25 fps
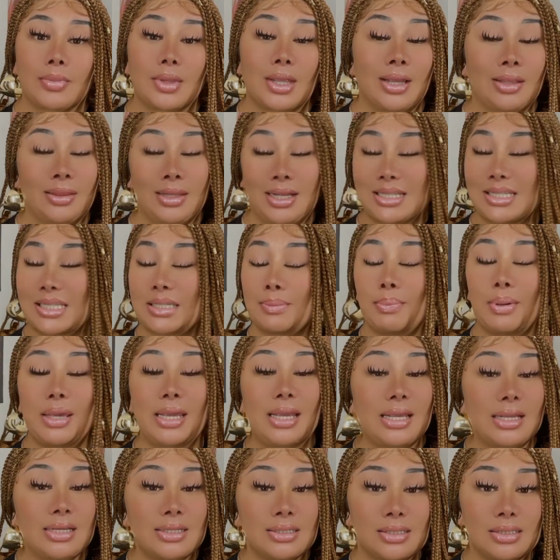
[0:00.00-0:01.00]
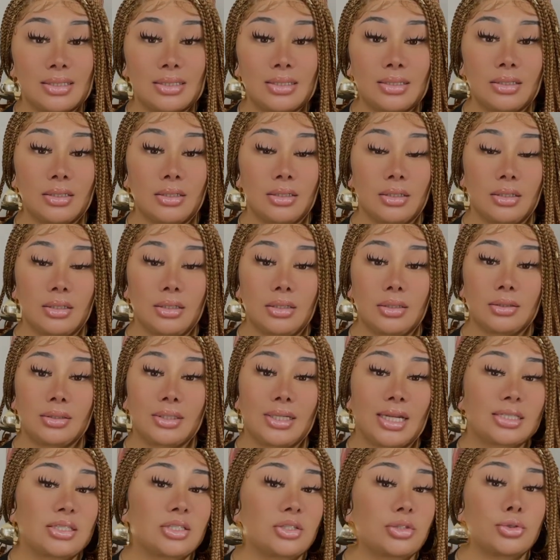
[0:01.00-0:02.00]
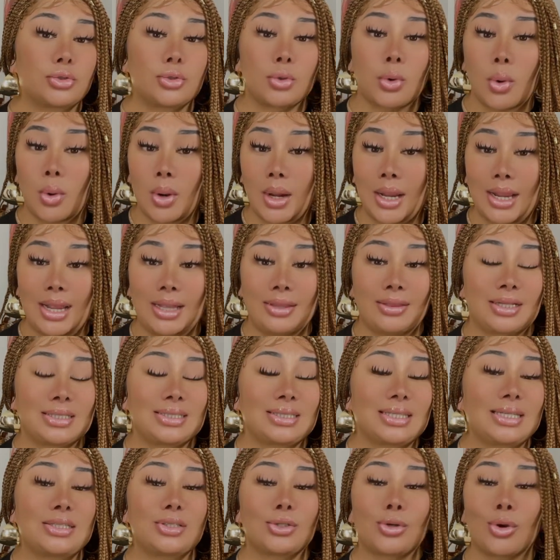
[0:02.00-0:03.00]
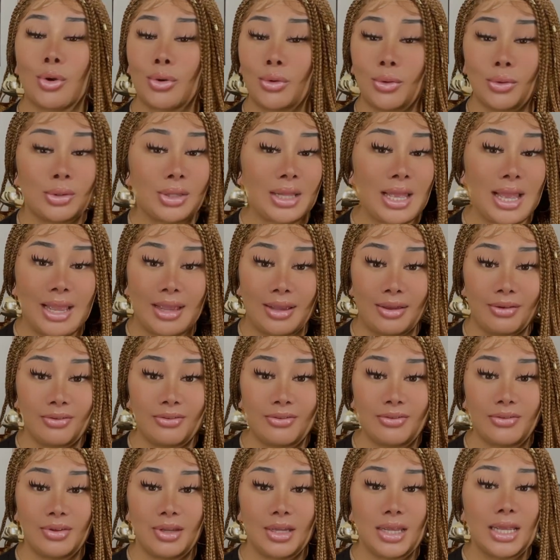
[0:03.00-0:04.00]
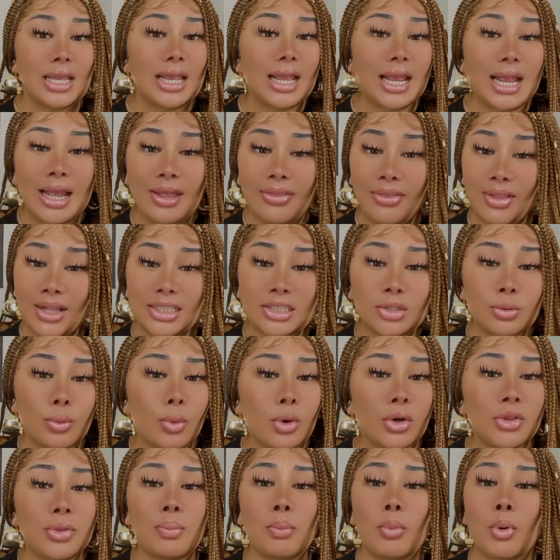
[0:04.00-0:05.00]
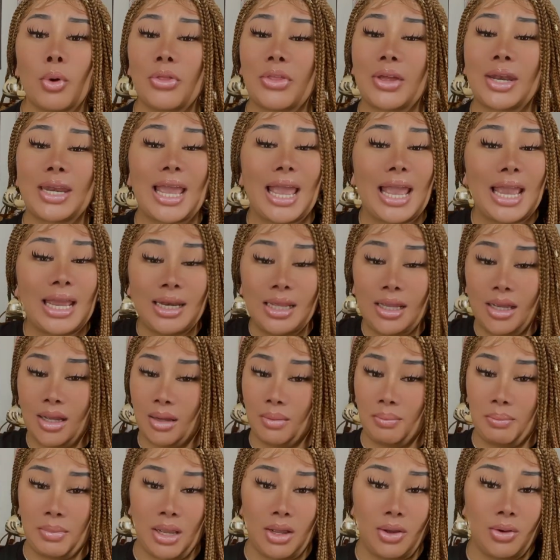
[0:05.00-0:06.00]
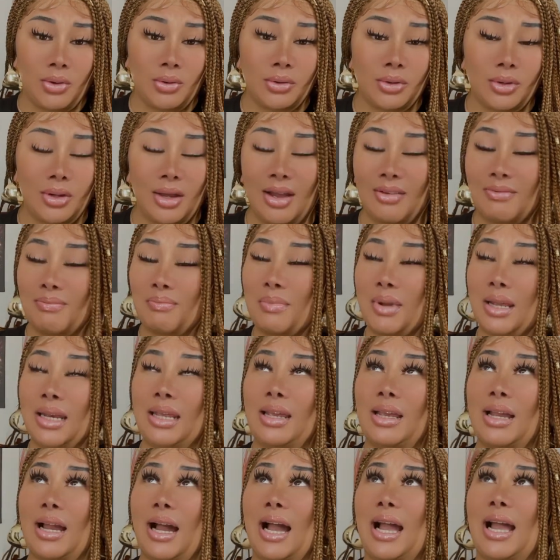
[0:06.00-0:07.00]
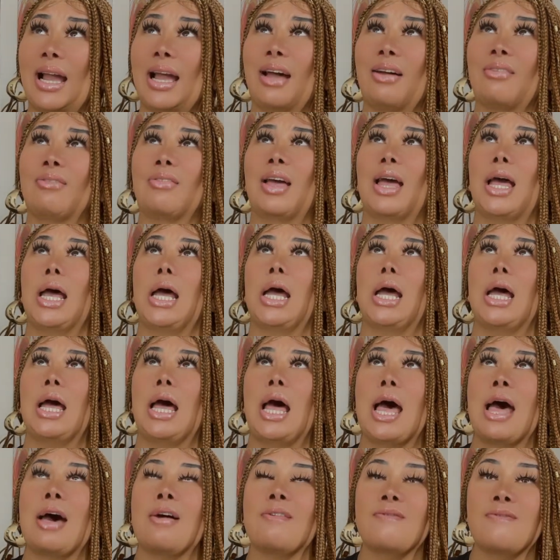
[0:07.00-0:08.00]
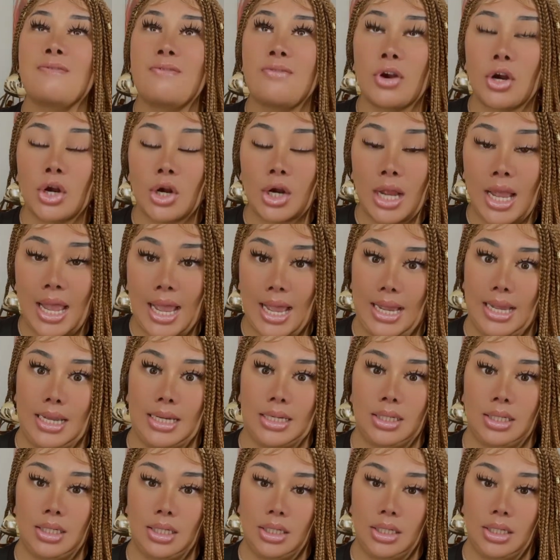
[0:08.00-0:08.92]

And that's peace, that's joy, and that's eternal life. And that's worth more than any amount of money I have ever had.